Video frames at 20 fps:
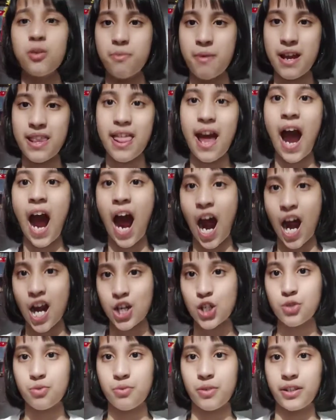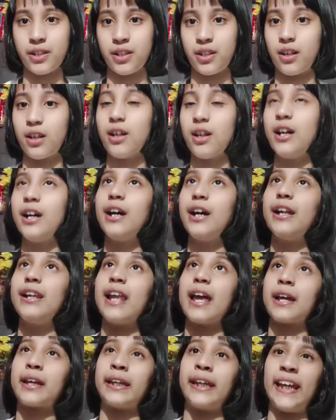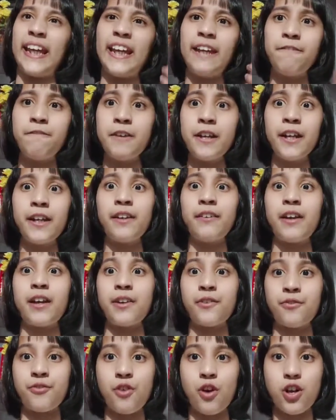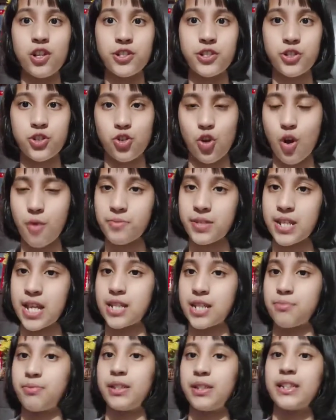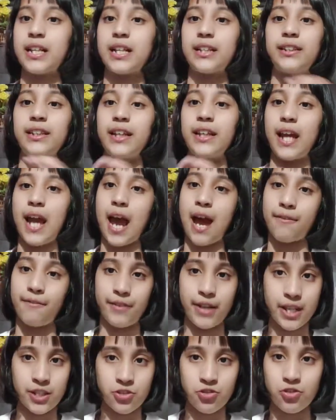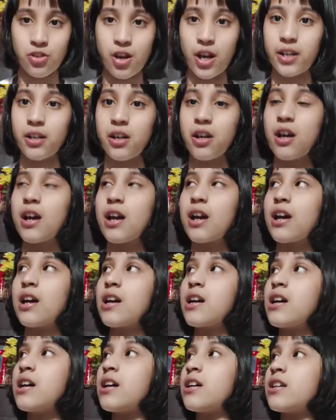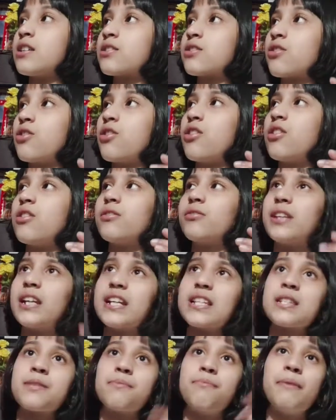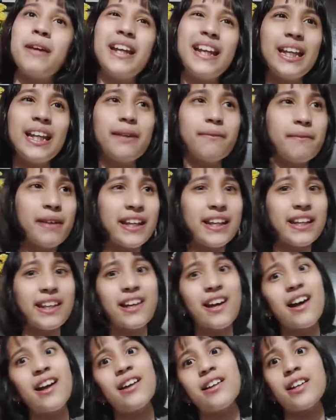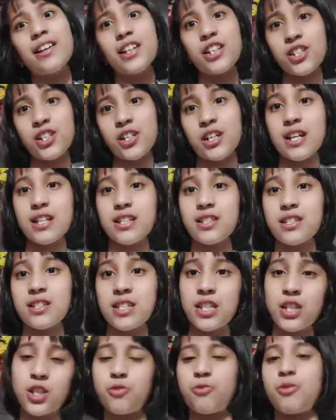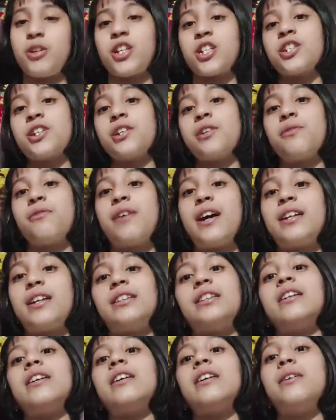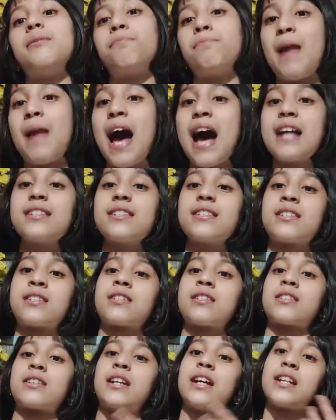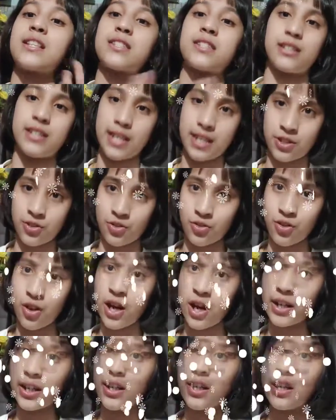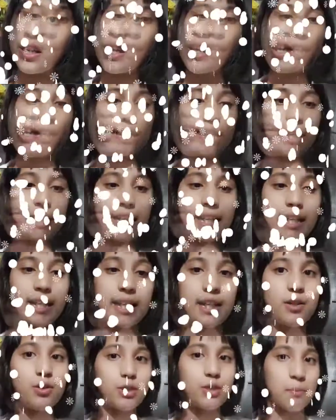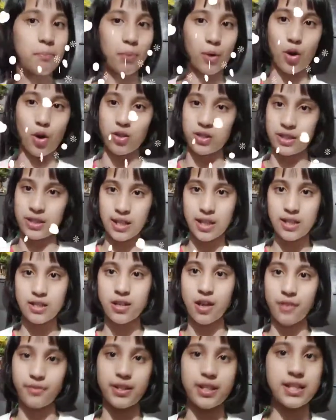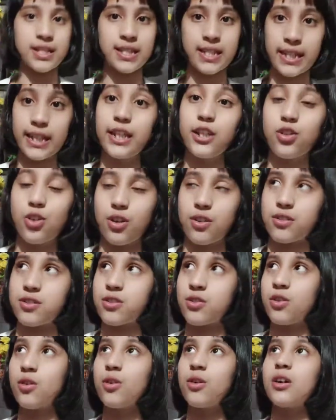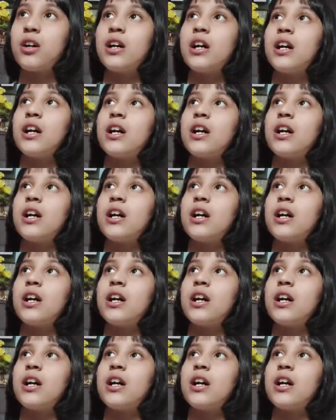by the harsh weather, like heavy rainfall storms has been that they have destroyed. So there is many condition and situation where the plants gets destroyed. I'll tell you the process of the seed also.